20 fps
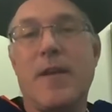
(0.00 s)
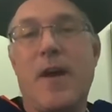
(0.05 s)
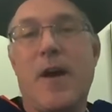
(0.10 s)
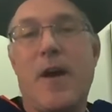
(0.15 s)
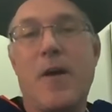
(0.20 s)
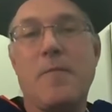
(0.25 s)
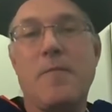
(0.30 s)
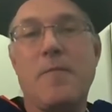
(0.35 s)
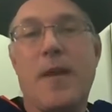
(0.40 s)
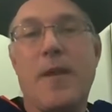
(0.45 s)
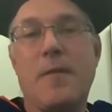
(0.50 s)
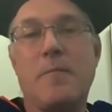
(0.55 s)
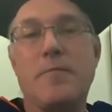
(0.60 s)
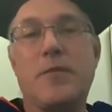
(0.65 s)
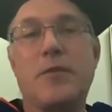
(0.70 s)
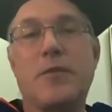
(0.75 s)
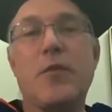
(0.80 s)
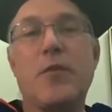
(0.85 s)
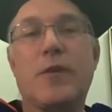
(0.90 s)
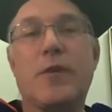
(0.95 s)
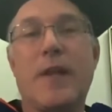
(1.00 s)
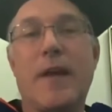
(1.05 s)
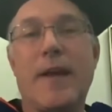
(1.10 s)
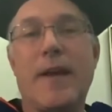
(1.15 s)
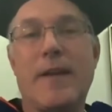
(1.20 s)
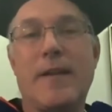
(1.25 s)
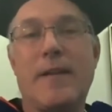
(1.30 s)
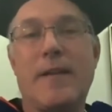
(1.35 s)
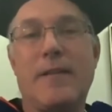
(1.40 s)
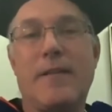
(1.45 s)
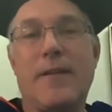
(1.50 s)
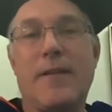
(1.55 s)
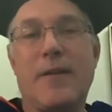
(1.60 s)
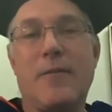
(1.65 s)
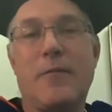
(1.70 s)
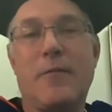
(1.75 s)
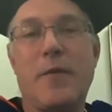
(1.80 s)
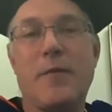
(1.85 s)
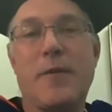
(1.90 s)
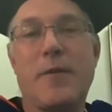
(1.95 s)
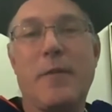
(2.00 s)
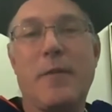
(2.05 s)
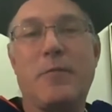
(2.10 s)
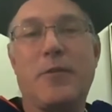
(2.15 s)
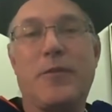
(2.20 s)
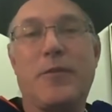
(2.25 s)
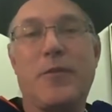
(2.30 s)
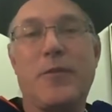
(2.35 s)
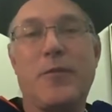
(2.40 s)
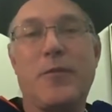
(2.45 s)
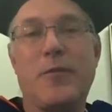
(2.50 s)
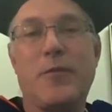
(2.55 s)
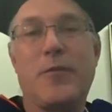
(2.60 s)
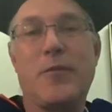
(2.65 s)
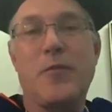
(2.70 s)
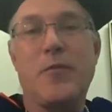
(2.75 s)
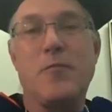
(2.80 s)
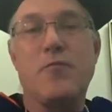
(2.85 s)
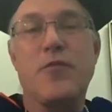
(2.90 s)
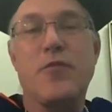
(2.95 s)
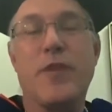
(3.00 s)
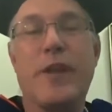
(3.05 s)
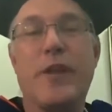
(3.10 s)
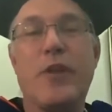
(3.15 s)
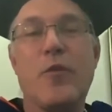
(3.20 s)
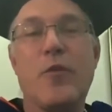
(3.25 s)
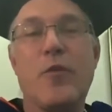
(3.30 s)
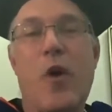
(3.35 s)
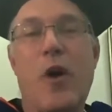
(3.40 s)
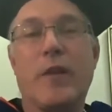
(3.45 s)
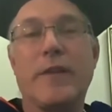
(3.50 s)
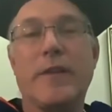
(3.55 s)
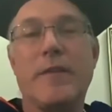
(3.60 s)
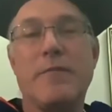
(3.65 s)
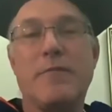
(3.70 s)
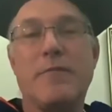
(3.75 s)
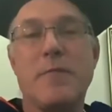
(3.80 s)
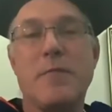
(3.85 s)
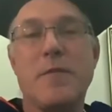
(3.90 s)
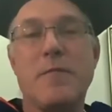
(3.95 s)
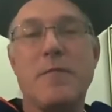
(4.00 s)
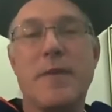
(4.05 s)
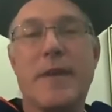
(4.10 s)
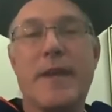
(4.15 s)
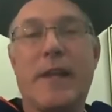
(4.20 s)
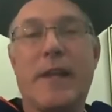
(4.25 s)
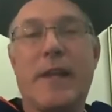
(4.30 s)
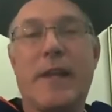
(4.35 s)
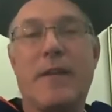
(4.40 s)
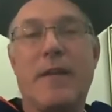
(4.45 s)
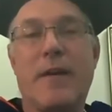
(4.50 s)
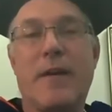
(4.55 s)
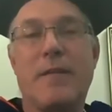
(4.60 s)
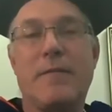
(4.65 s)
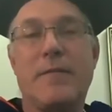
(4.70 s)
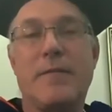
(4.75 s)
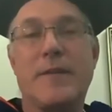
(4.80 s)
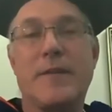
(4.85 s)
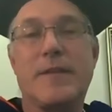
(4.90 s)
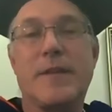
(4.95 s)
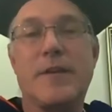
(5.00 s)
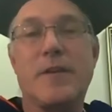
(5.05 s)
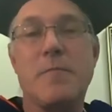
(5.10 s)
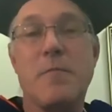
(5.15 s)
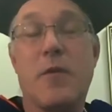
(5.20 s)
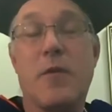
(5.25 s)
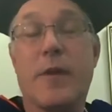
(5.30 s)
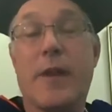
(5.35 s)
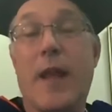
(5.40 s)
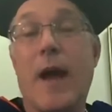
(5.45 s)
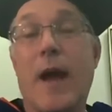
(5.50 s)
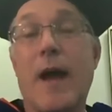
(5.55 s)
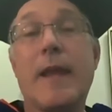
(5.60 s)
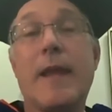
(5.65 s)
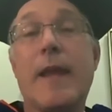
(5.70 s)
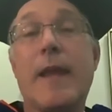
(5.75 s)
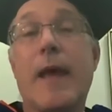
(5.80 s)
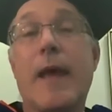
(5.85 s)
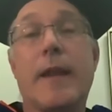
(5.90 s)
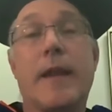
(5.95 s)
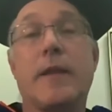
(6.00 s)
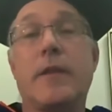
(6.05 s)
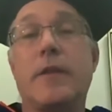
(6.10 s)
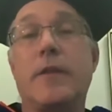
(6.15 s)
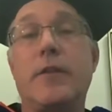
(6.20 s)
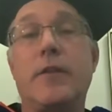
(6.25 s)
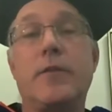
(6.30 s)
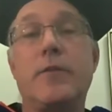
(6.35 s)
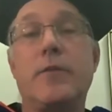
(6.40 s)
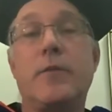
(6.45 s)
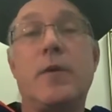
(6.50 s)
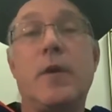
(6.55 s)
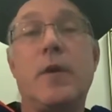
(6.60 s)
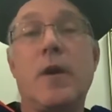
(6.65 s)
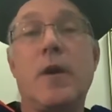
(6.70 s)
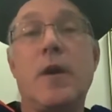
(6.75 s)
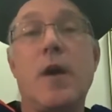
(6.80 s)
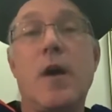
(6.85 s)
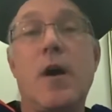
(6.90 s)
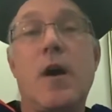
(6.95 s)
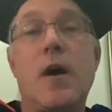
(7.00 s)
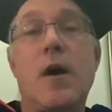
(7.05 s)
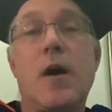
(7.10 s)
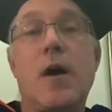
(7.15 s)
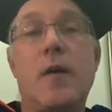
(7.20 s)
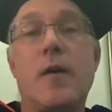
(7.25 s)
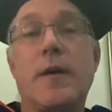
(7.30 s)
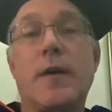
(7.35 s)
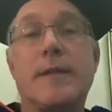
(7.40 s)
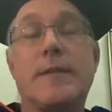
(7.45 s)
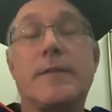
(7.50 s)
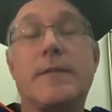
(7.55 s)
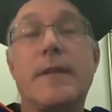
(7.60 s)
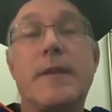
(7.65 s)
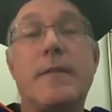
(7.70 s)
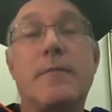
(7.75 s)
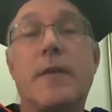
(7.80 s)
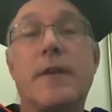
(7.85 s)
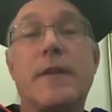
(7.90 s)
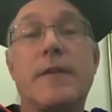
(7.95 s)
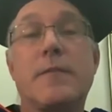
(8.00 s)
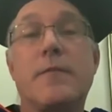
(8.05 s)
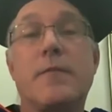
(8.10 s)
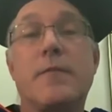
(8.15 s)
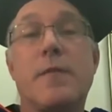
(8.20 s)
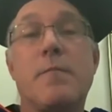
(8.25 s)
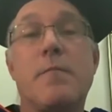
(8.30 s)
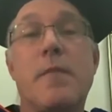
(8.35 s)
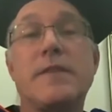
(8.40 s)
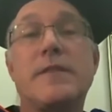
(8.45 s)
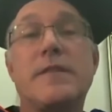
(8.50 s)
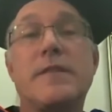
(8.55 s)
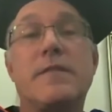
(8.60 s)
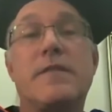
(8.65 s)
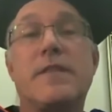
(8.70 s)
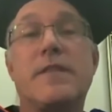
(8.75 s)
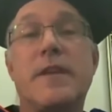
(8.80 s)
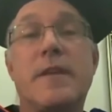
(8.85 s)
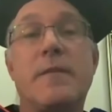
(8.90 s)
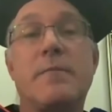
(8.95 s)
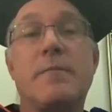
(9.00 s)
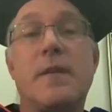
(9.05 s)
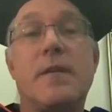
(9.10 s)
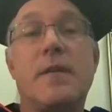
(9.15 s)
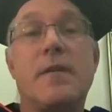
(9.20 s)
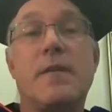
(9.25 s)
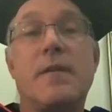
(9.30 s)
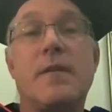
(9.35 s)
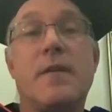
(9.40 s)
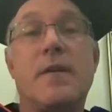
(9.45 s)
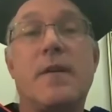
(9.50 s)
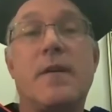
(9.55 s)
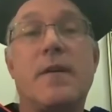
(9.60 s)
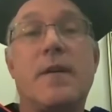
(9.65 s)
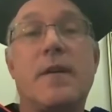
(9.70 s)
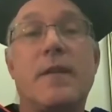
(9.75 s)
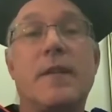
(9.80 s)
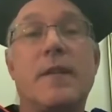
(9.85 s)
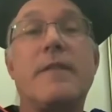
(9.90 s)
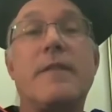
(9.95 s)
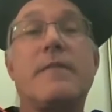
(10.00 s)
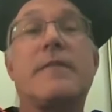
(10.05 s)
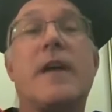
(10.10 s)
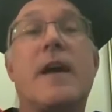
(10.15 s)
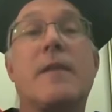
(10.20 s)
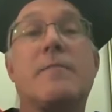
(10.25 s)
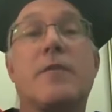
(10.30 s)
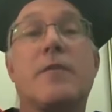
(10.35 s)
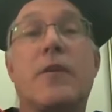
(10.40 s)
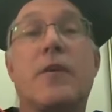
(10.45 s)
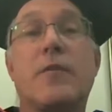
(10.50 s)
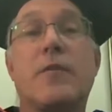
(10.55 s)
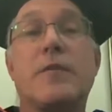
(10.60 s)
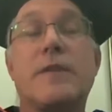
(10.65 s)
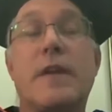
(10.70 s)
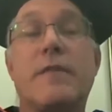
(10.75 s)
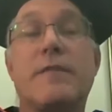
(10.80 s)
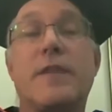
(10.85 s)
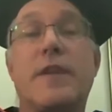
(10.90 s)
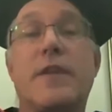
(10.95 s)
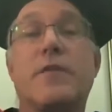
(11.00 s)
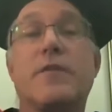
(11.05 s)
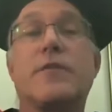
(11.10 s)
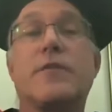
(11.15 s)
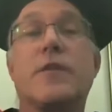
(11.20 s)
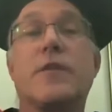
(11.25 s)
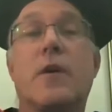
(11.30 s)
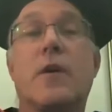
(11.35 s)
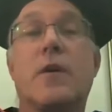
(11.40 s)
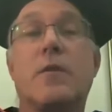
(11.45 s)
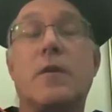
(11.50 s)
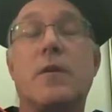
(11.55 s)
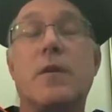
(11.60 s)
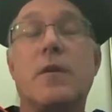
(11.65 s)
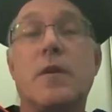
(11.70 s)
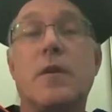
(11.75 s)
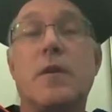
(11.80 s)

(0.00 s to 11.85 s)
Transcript: Um, and I'm so glad that we were able to, to bring you all in from the beginning of the ceremony. I get it. You, it seemed, what, what must have seemed a lifetime ago, seven years ago,